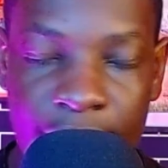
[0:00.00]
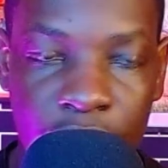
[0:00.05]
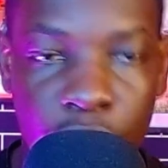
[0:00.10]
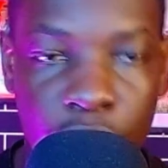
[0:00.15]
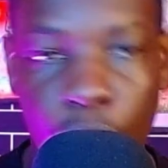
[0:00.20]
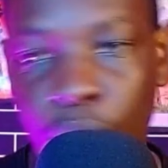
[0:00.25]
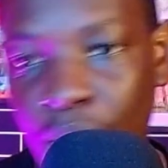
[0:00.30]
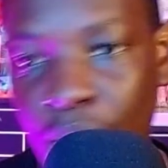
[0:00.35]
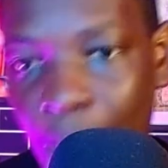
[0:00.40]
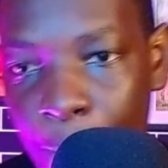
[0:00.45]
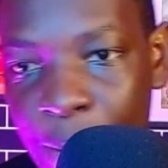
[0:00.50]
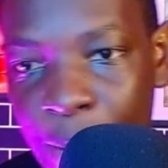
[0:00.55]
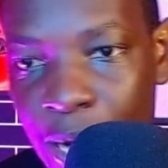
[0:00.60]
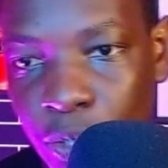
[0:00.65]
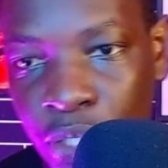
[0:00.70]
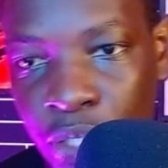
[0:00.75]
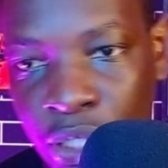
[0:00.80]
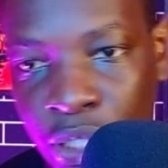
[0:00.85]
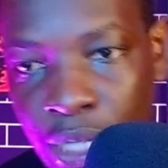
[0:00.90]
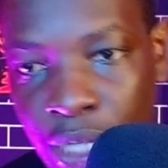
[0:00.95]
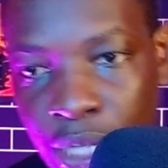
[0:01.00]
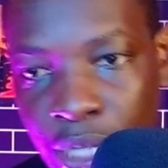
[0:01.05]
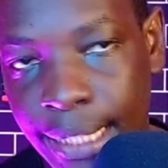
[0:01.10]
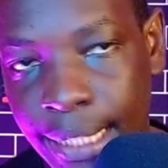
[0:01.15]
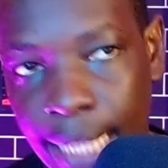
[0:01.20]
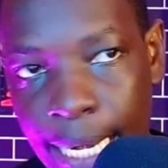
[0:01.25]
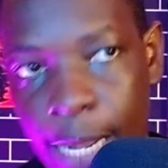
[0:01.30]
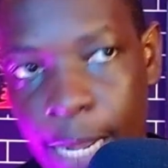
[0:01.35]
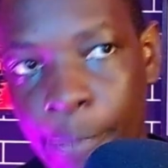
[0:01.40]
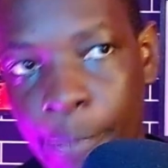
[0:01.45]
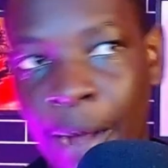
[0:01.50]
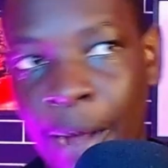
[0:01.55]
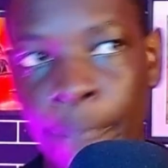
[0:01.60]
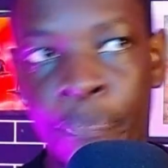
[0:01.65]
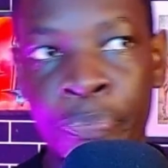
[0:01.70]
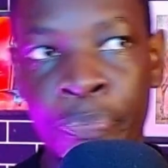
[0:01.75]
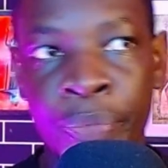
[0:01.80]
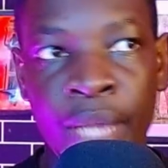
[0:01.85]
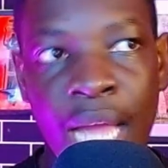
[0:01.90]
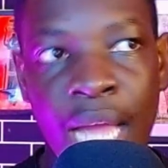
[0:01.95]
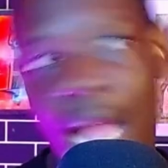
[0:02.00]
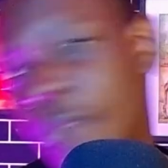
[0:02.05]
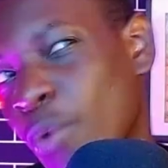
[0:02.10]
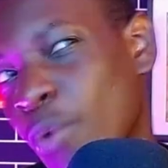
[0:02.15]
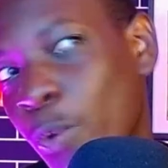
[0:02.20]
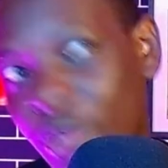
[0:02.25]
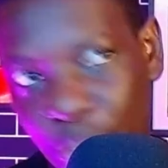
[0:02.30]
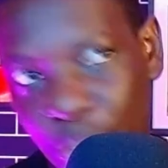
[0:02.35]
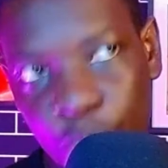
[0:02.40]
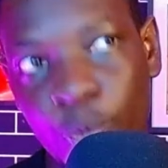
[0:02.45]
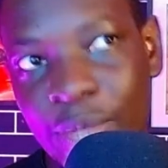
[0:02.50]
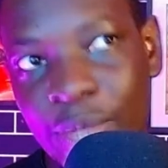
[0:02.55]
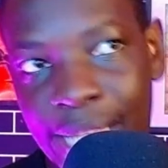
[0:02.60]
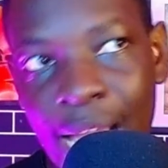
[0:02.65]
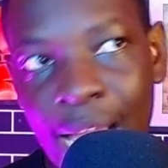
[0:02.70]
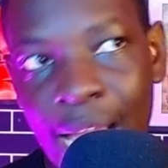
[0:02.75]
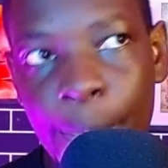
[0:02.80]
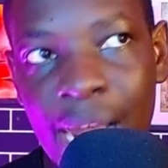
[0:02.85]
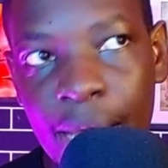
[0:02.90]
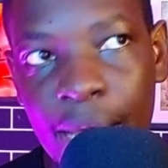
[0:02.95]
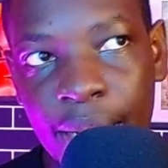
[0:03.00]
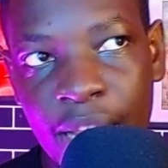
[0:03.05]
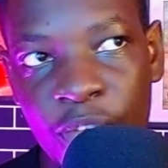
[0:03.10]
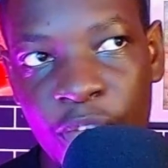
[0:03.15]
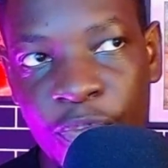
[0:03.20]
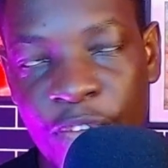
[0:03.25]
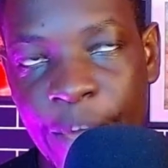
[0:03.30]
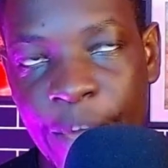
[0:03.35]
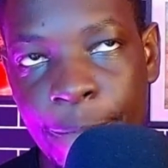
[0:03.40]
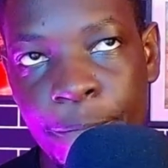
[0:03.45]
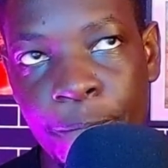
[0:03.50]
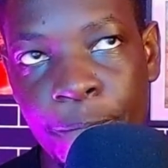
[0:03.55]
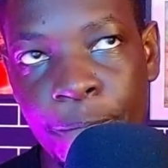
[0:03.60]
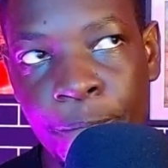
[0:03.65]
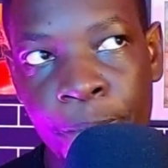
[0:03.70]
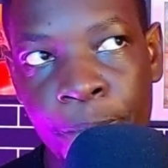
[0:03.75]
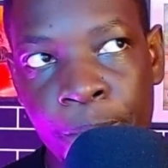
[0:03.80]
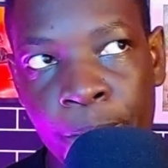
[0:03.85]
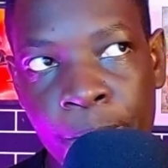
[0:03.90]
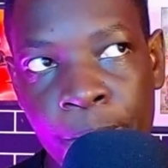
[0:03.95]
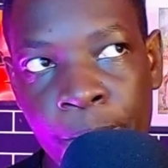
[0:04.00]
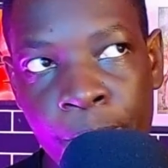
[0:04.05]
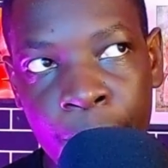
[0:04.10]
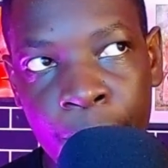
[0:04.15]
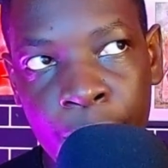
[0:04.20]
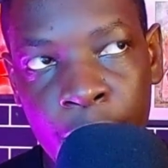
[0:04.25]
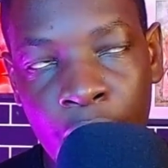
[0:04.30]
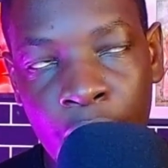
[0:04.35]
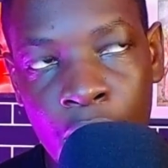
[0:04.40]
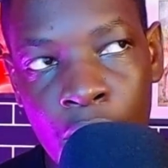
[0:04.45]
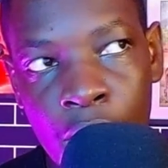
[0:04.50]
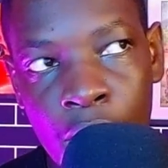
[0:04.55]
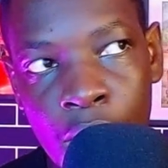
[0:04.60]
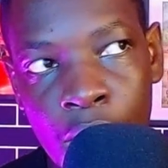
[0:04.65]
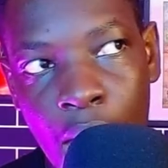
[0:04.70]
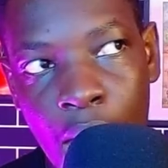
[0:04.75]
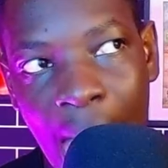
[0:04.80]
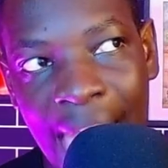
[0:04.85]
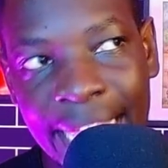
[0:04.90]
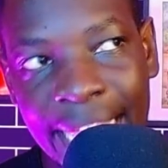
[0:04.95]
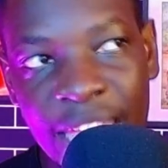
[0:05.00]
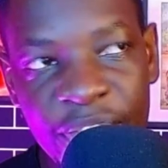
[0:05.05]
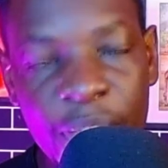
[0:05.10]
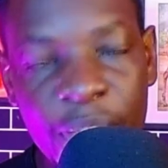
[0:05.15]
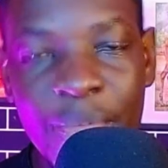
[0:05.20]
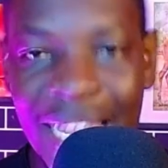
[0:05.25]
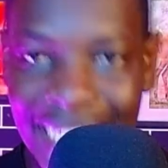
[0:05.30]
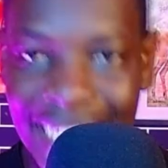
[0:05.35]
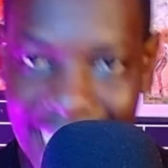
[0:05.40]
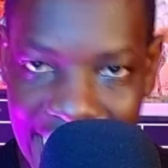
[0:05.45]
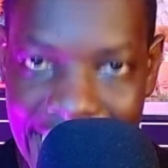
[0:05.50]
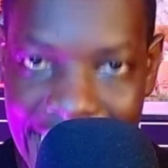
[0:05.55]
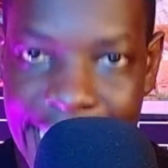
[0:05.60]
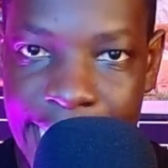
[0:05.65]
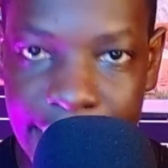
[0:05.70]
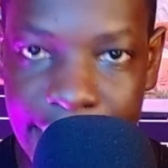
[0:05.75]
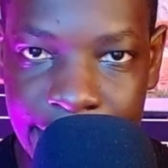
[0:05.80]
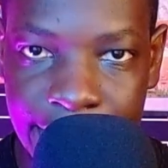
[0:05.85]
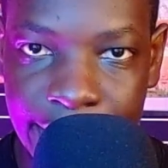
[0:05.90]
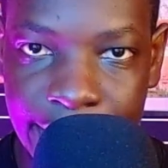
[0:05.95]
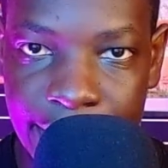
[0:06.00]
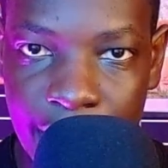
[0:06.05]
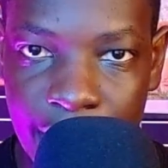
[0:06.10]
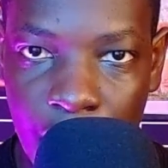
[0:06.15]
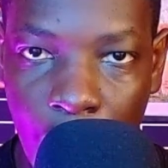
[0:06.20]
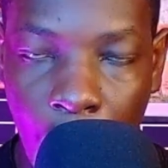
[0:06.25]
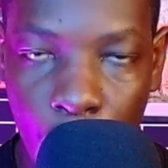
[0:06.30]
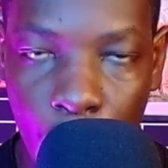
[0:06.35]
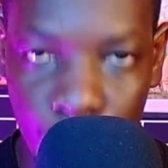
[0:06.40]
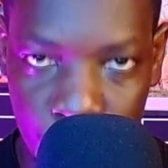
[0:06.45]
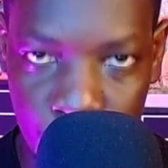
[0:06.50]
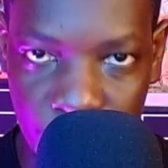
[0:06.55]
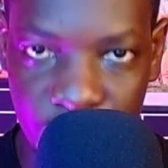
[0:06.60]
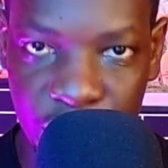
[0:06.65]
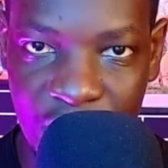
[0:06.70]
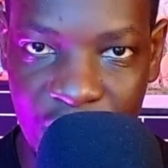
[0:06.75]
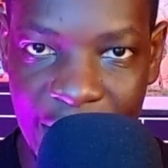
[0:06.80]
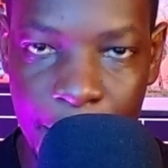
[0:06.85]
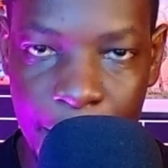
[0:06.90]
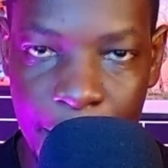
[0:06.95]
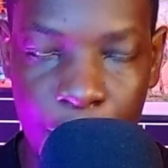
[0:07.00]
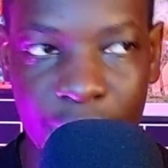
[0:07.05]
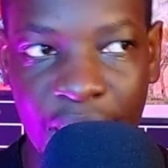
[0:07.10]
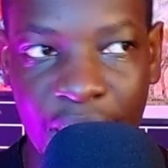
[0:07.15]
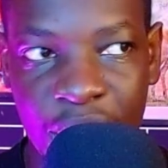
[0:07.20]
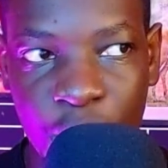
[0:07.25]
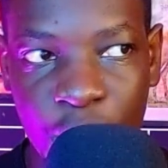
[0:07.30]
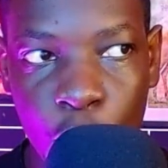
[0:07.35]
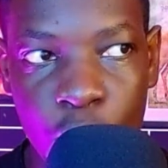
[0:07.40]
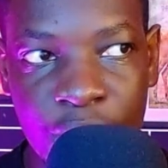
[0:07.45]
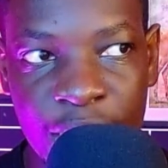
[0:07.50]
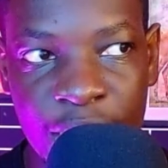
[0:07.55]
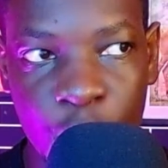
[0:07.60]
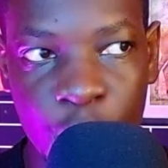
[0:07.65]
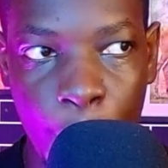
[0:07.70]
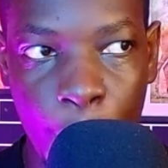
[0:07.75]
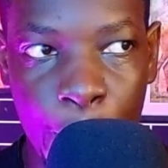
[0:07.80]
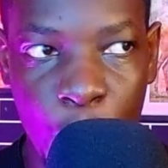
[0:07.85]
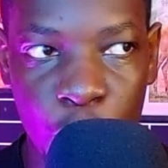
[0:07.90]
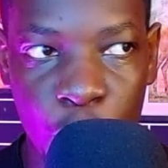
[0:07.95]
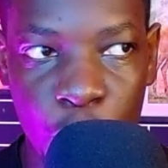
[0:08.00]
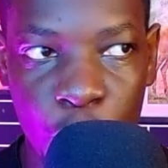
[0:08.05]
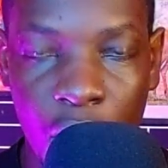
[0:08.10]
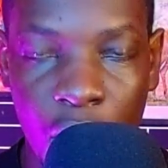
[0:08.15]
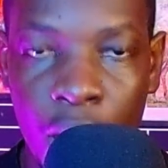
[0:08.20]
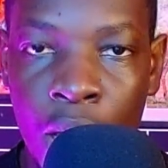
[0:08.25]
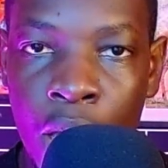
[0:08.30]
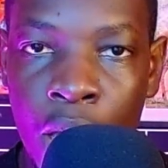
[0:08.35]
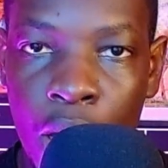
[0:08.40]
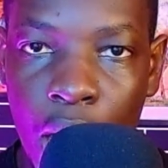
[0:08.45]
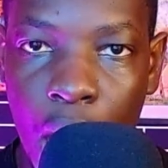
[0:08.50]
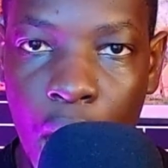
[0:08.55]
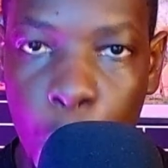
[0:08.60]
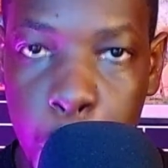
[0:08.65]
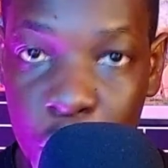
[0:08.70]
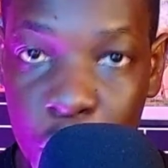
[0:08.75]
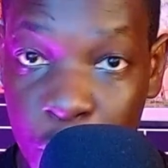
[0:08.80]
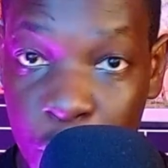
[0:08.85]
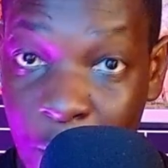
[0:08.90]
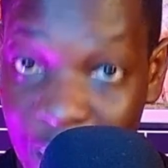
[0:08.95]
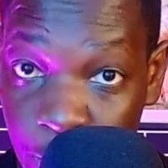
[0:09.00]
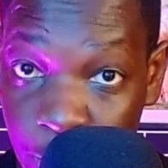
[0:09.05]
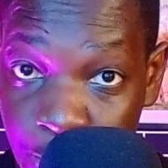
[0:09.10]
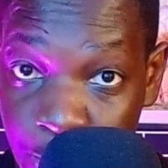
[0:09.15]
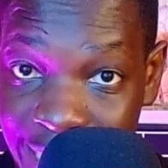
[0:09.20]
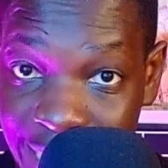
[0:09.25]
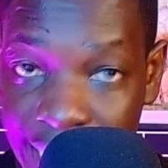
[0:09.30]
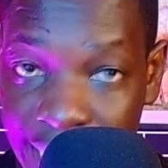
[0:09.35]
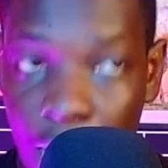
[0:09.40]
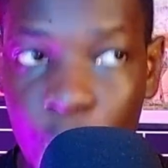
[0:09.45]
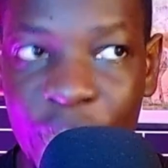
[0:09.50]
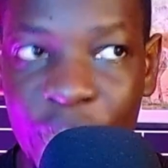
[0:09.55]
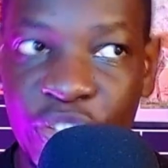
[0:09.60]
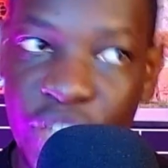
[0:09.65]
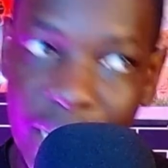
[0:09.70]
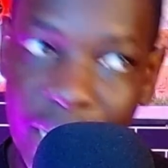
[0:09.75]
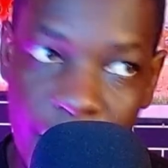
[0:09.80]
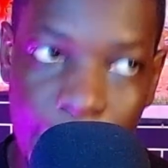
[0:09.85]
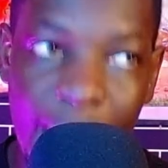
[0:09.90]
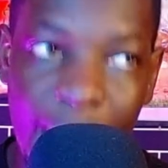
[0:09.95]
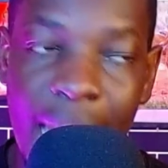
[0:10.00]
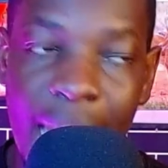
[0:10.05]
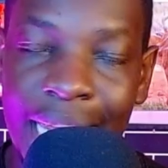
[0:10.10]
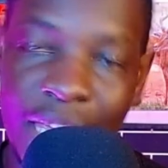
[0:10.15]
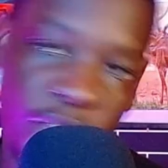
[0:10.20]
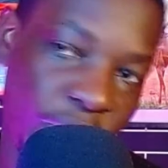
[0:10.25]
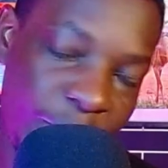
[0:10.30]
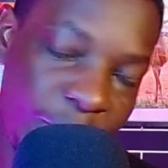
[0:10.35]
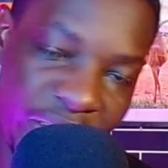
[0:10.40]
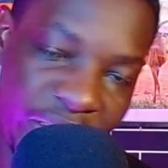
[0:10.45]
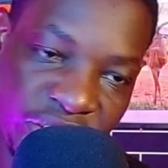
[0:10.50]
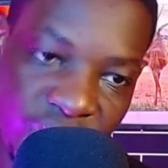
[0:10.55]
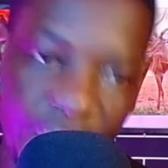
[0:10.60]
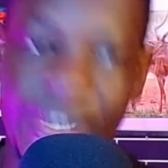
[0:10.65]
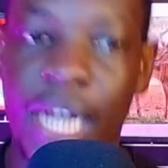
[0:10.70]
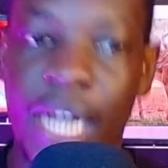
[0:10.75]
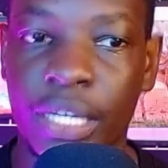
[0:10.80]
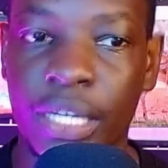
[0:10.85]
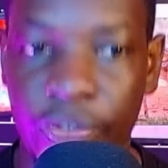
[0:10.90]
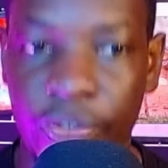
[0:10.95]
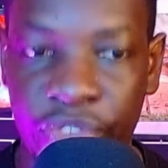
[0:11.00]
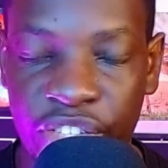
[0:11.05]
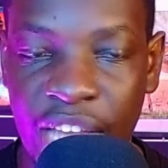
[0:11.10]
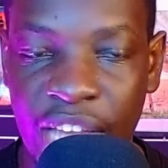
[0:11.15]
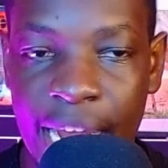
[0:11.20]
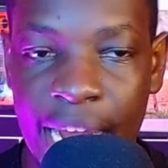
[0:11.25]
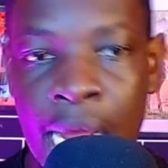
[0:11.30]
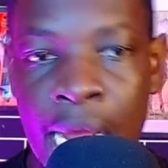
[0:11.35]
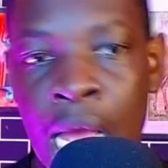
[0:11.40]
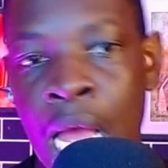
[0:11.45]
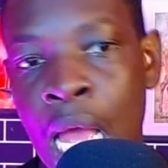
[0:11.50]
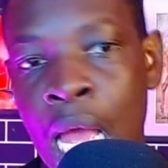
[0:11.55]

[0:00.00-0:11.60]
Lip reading: So Gabriel and Saliba, with Gabriel, I'll give him that 8 out of 10 because I thought his composure was much better. With Saliba, I'll give him a 7 out of 10.